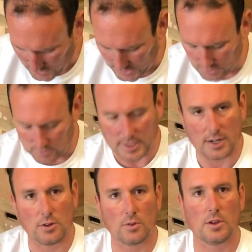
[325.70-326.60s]
really do get
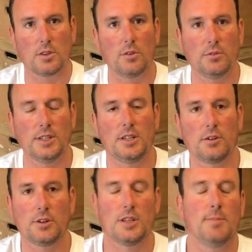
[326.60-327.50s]
into all those little
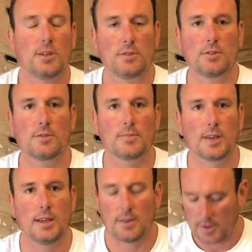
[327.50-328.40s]
nitty-gritty muscles. Okay?